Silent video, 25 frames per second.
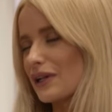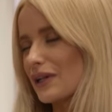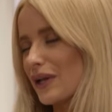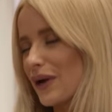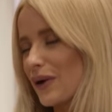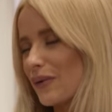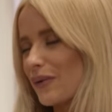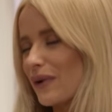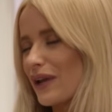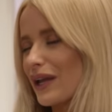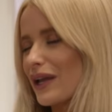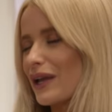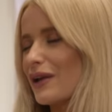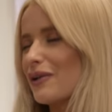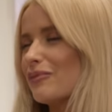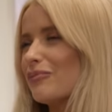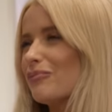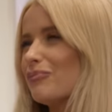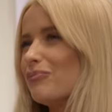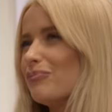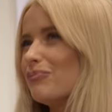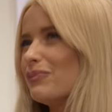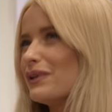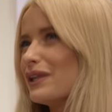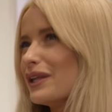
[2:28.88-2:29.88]
glowy,
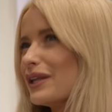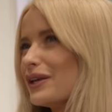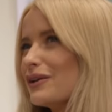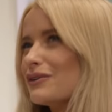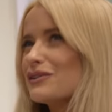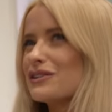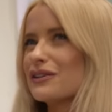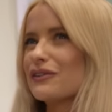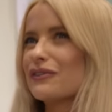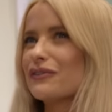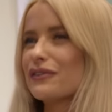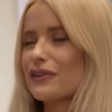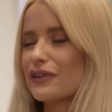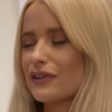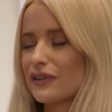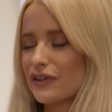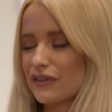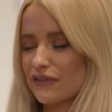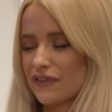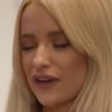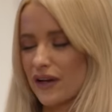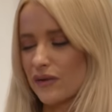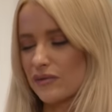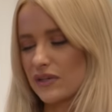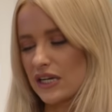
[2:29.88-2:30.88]
beautiful
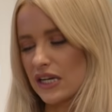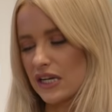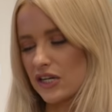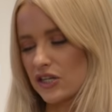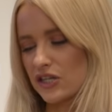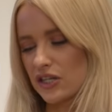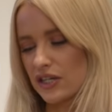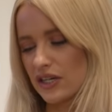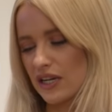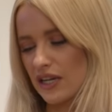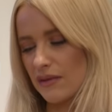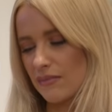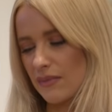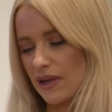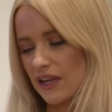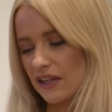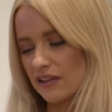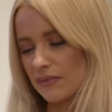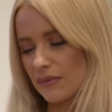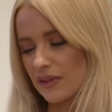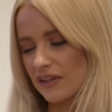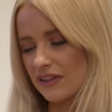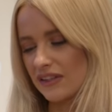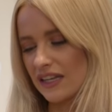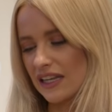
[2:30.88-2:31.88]
foundation. It
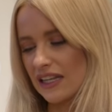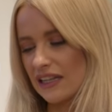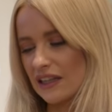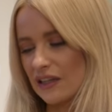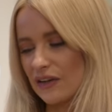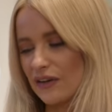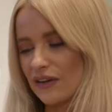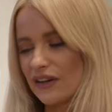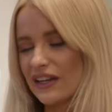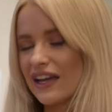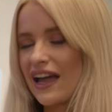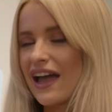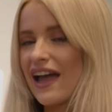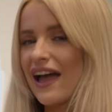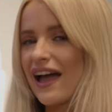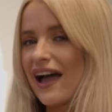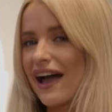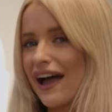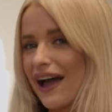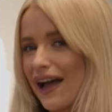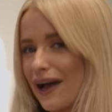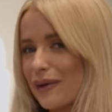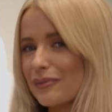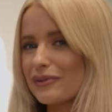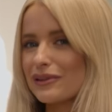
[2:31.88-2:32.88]
makes my skin look
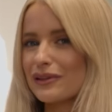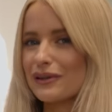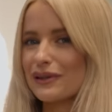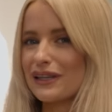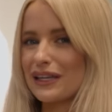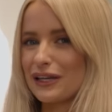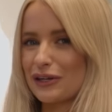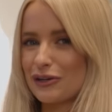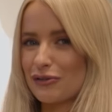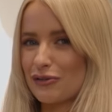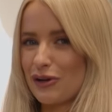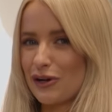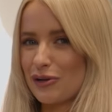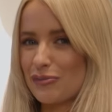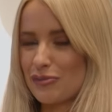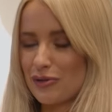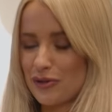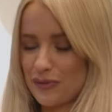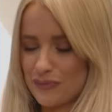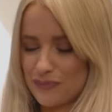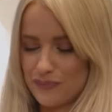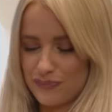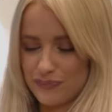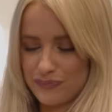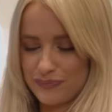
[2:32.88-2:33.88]
absolutely
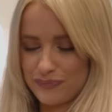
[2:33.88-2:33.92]
incredible.